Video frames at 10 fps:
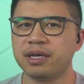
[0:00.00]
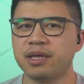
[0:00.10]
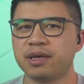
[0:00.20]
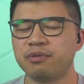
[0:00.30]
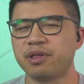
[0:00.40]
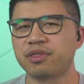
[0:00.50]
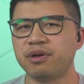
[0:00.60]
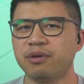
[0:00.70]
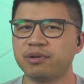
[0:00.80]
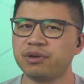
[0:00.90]
with
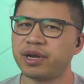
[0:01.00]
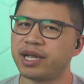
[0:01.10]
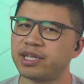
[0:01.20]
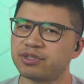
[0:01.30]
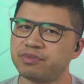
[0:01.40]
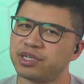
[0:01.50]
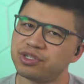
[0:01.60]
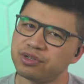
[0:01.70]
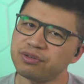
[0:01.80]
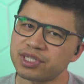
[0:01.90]
older age, we
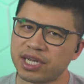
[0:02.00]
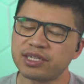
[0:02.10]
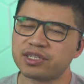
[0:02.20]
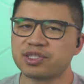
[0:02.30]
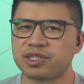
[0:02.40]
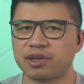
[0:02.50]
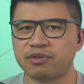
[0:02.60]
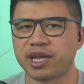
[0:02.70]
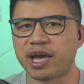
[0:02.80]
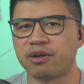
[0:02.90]
do tend to slow
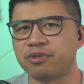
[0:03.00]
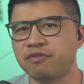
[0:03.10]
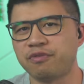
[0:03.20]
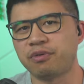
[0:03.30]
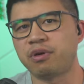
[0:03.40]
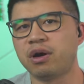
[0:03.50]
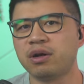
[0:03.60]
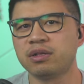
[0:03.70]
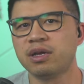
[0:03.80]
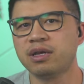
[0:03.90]
down
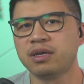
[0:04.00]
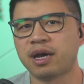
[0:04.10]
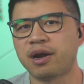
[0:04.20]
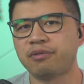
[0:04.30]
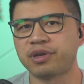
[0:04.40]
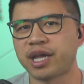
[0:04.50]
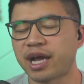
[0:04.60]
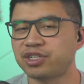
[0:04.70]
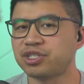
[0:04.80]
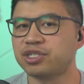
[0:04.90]
overall. Our
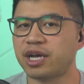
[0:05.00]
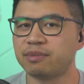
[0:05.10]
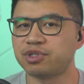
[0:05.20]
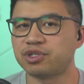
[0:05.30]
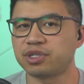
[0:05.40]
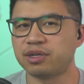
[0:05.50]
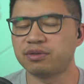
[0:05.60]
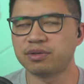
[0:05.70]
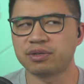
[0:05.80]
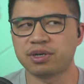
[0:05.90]
reaction times are
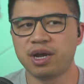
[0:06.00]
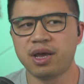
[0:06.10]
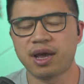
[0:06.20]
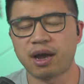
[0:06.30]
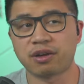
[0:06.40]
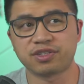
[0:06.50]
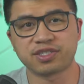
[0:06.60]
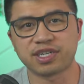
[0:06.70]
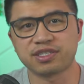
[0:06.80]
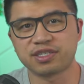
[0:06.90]
slower, our
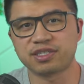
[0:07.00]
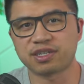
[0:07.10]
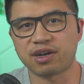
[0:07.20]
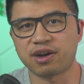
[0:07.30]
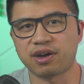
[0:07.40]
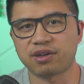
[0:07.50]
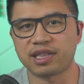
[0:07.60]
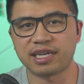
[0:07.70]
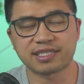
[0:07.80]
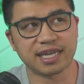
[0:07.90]
senses are
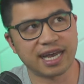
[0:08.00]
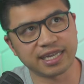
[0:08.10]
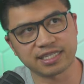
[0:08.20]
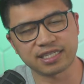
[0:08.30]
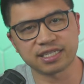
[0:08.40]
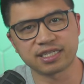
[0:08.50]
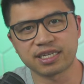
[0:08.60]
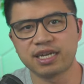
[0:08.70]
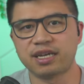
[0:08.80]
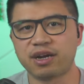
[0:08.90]
less heightened,
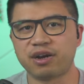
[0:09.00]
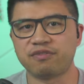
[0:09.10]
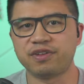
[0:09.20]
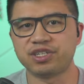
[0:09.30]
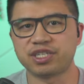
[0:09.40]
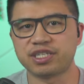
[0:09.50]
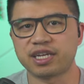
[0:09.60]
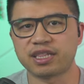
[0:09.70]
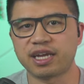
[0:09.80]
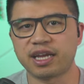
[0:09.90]
our vision
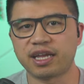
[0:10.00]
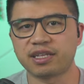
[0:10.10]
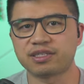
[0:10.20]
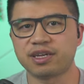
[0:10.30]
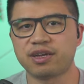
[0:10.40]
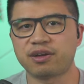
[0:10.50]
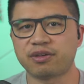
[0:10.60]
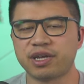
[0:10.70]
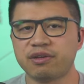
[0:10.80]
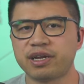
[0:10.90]
declines, our
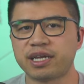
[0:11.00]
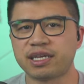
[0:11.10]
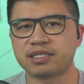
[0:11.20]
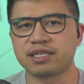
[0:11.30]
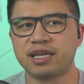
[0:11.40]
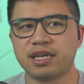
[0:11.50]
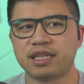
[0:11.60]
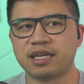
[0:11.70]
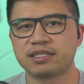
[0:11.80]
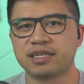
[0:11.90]
hearing is
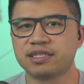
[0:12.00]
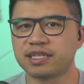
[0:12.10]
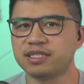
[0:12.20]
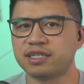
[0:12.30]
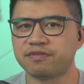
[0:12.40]
less sensitive.